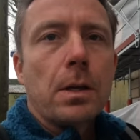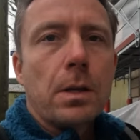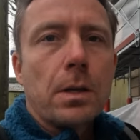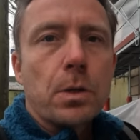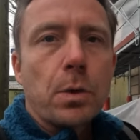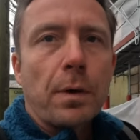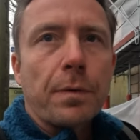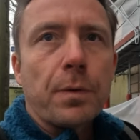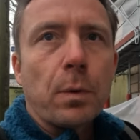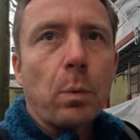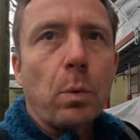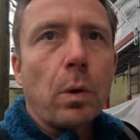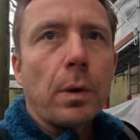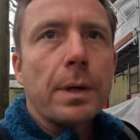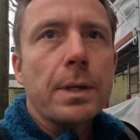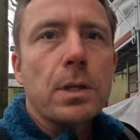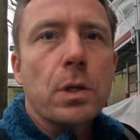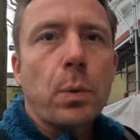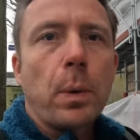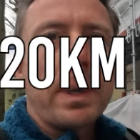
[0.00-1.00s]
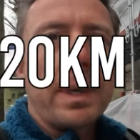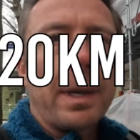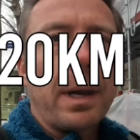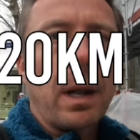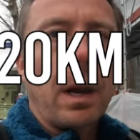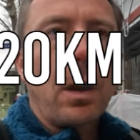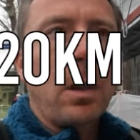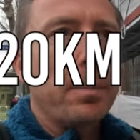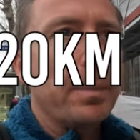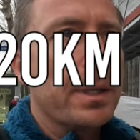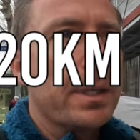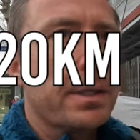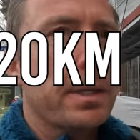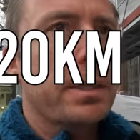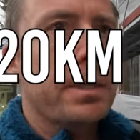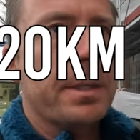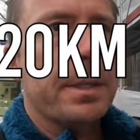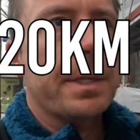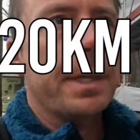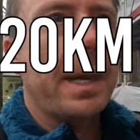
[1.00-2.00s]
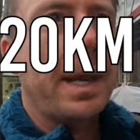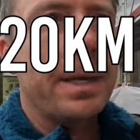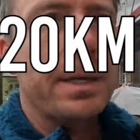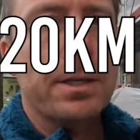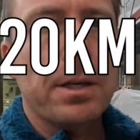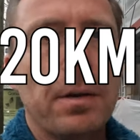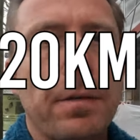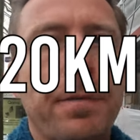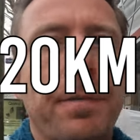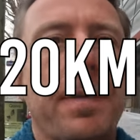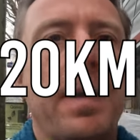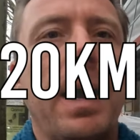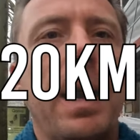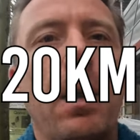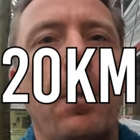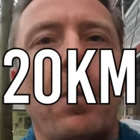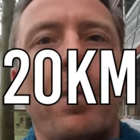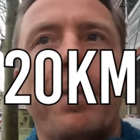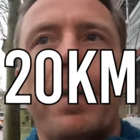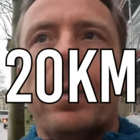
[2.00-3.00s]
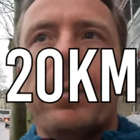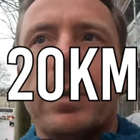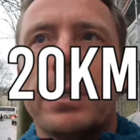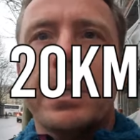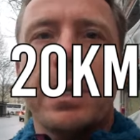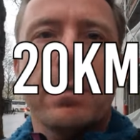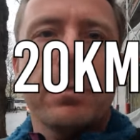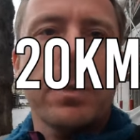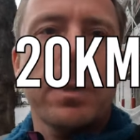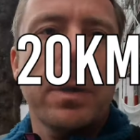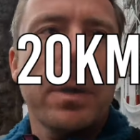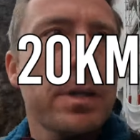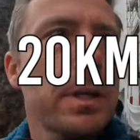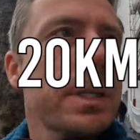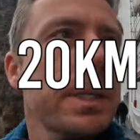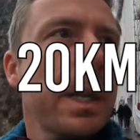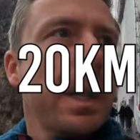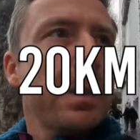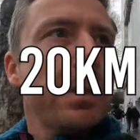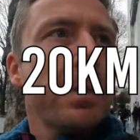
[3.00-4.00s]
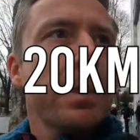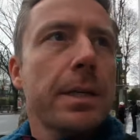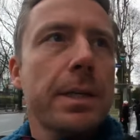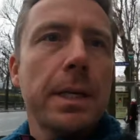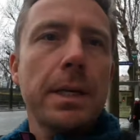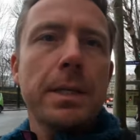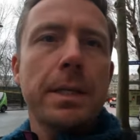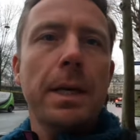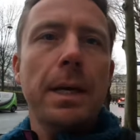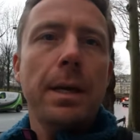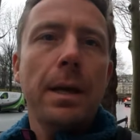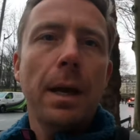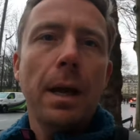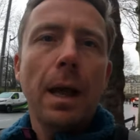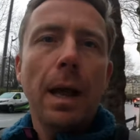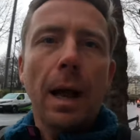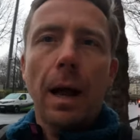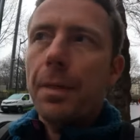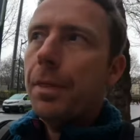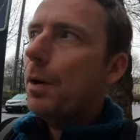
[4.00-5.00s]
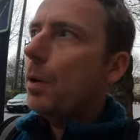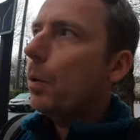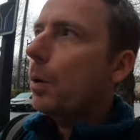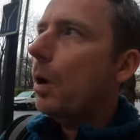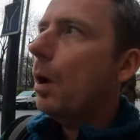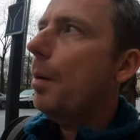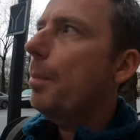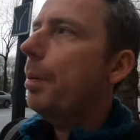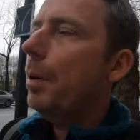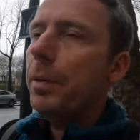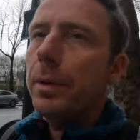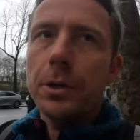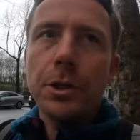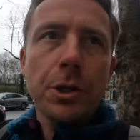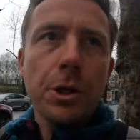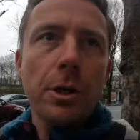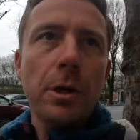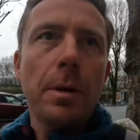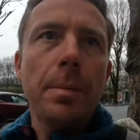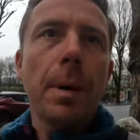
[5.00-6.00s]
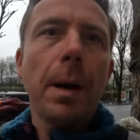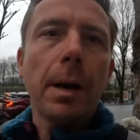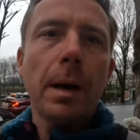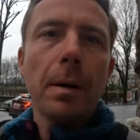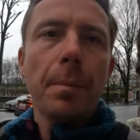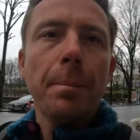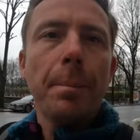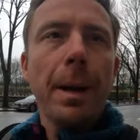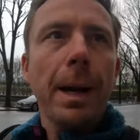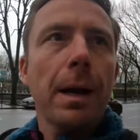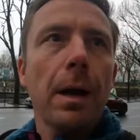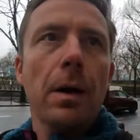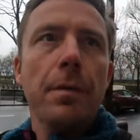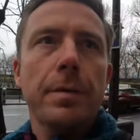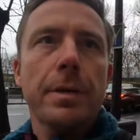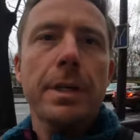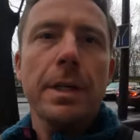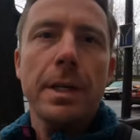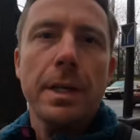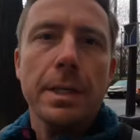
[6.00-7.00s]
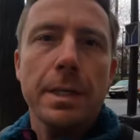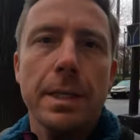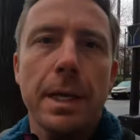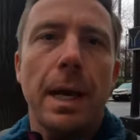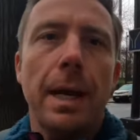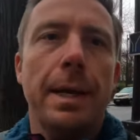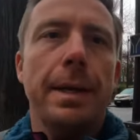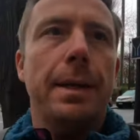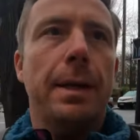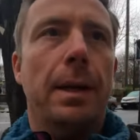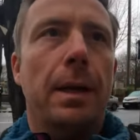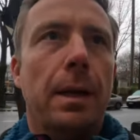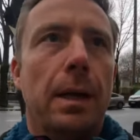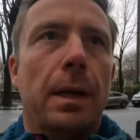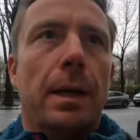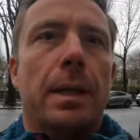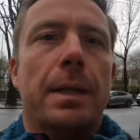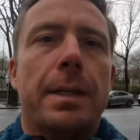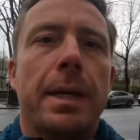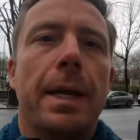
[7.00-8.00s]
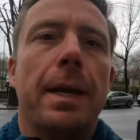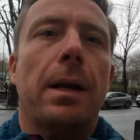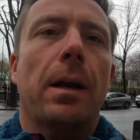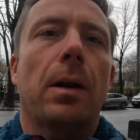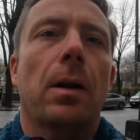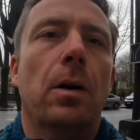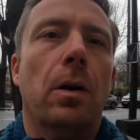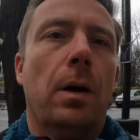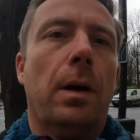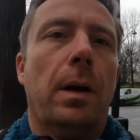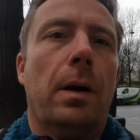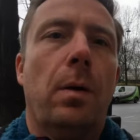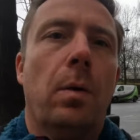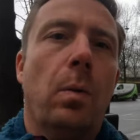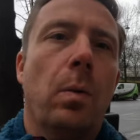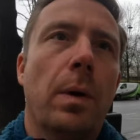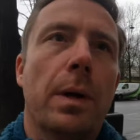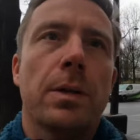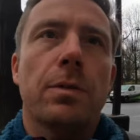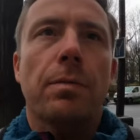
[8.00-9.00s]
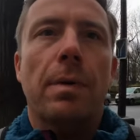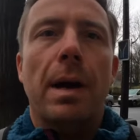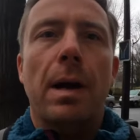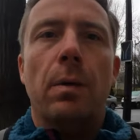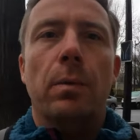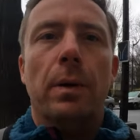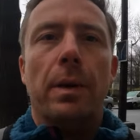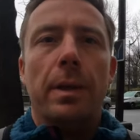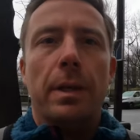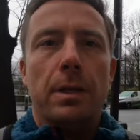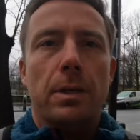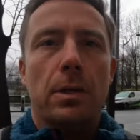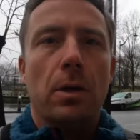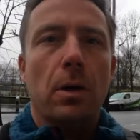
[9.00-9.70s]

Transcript: So after walking 20 kilometers today so far, we found ourselves at the other side of the city. I thought I would hop on the tube and come back over to this side and take a look what is round this